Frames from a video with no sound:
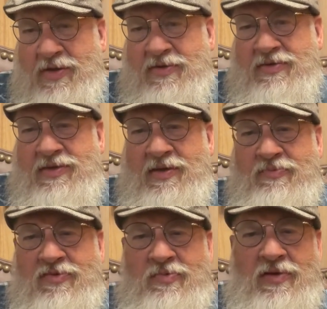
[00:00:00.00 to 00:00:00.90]
to get
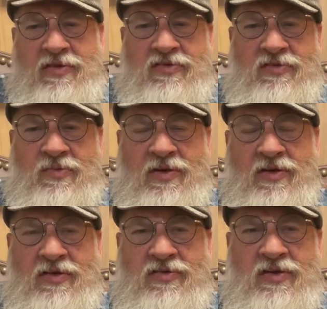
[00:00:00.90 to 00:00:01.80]
to places where
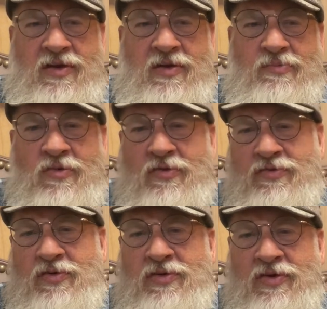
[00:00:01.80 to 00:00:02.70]
there's more
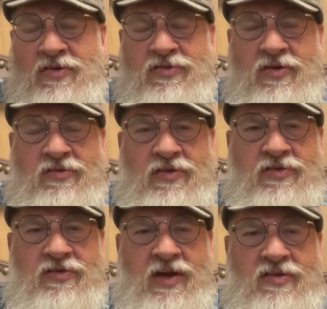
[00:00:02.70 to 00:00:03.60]
food near the
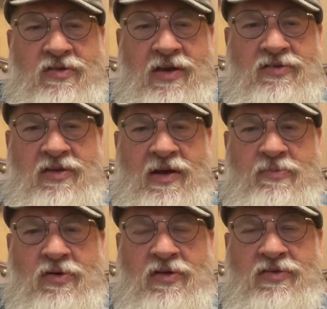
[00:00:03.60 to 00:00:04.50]
surface. That attracts a lot of
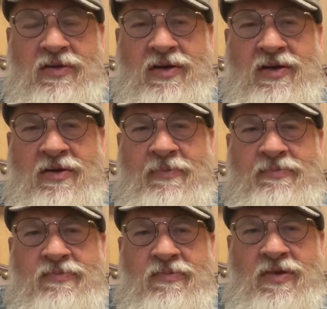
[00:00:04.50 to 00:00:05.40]
birds.
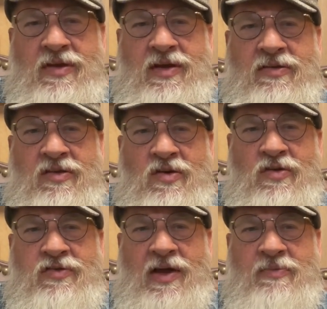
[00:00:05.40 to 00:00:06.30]
And then the
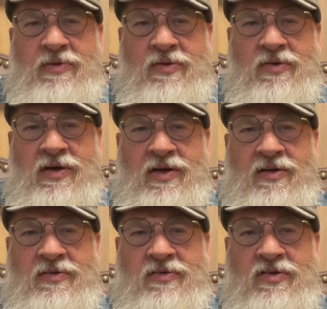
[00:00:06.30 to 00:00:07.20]
whole time we were
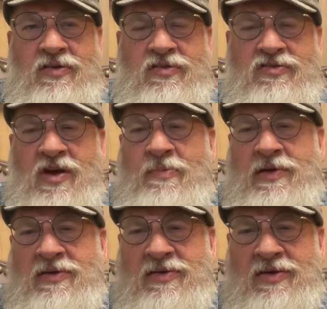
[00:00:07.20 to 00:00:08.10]

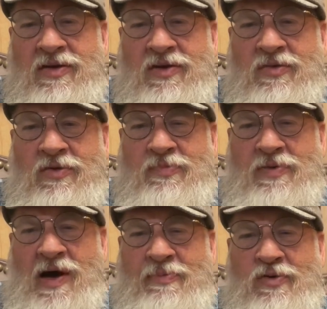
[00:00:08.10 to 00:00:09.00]
chumming with
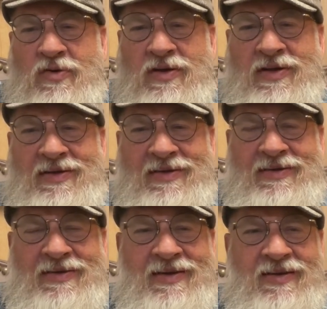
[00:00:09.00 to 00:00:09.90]
popcorn
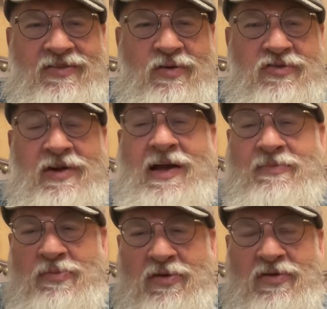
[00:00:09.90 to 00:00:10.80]
to
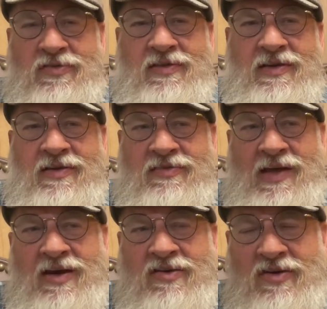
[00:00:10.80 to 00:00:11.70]
attract birds, and because
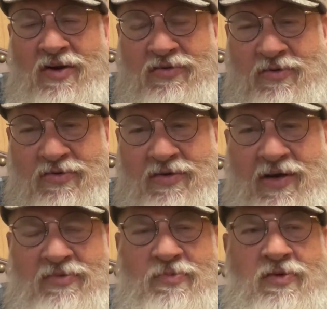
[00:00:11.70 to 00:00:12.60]
that also
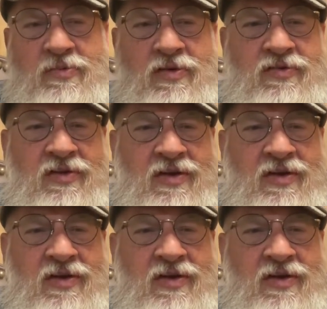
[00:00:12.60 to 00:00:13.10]
attracts more birds.